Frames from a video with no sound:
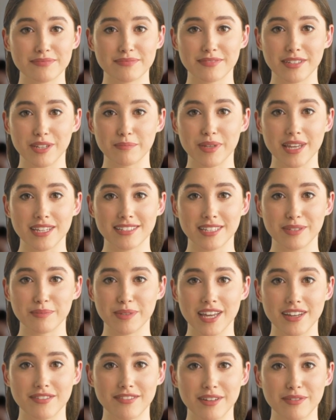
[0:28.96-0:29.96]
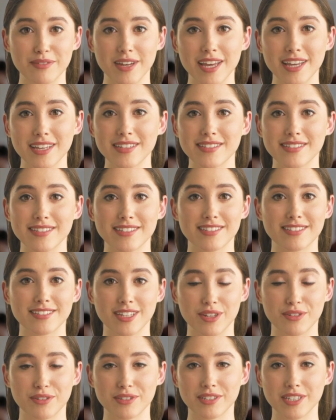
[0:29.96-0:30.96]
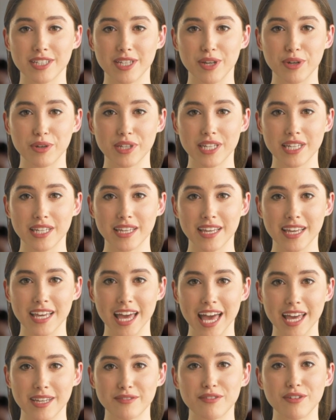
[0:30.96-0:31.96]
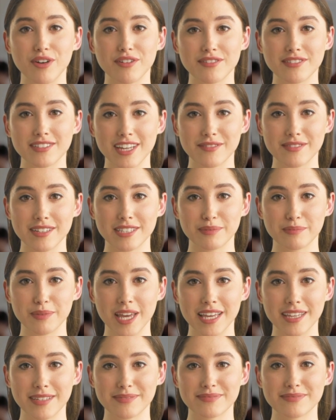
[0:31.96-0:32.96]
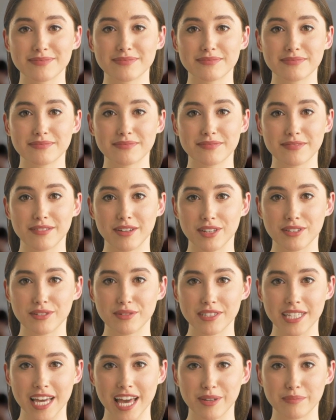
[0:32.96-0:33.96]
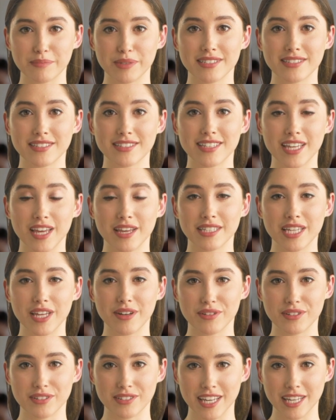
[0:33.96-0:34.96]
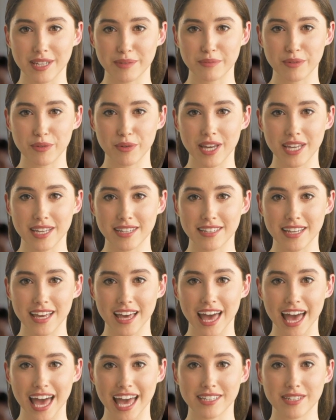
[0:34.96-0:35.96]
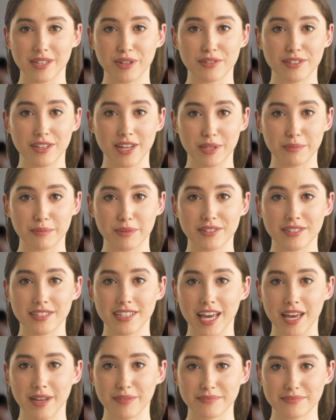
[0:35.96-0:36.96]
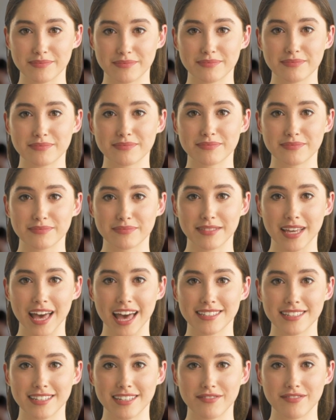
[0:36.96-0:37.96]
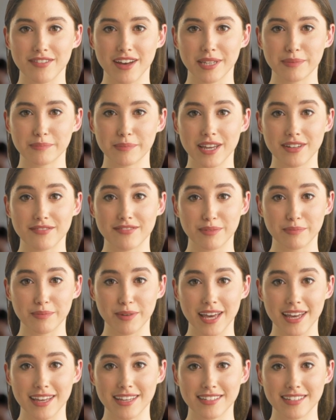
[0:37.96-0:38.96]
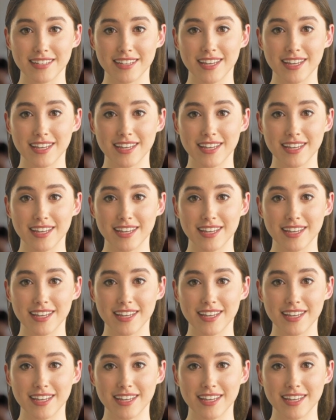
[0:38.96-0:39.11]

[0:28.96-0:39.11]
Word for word: the Basic Benefit Plan, Social Security, and Thrift Savings Plan. FERS retirement does not cover state employees and military personnel. As a defined benefit plan,